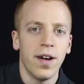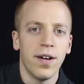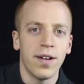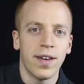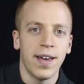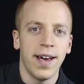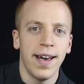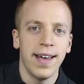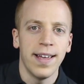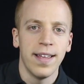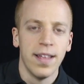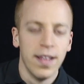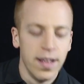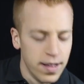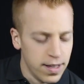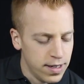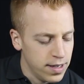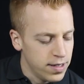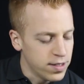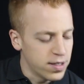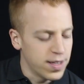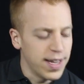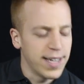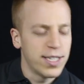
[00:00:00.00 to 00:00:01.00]
Okay,
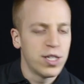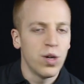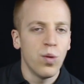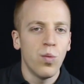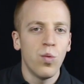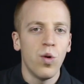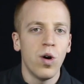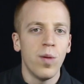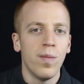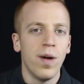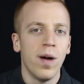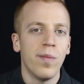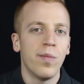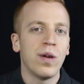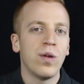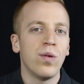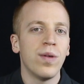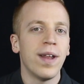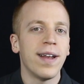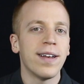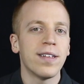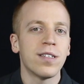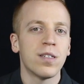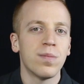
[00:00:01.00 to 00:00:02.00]
so that's your warm-up. We
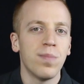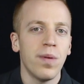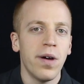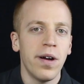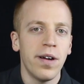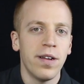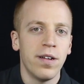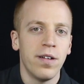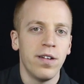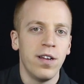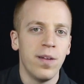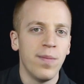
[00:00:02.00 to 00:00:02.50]
call that the spider.